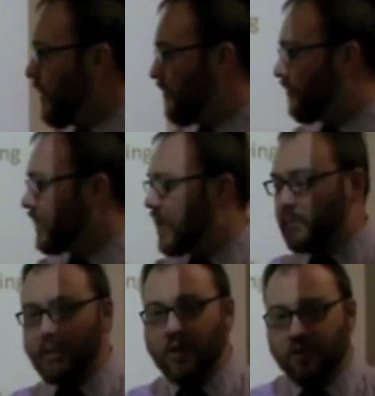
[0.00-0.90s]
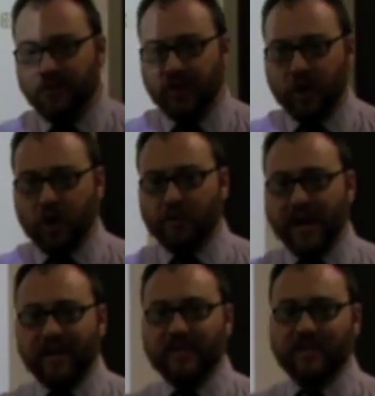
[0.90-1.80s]
we flip the
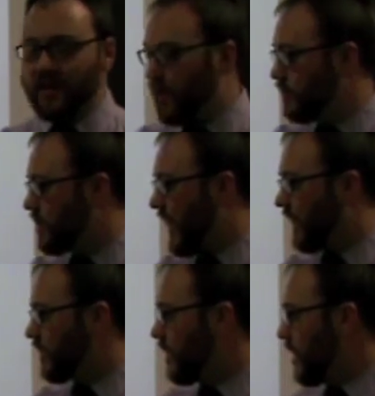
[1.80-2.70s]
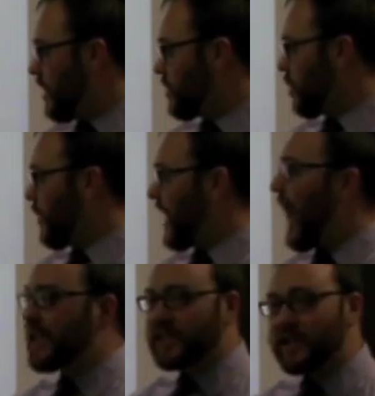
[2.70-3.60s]
verb and the subject. So when
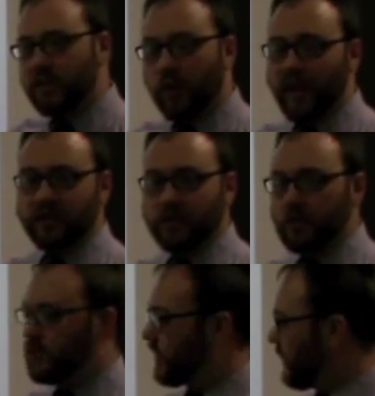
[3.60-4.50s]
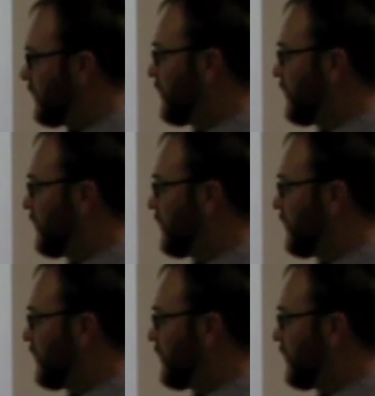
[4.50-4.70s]
asking a question using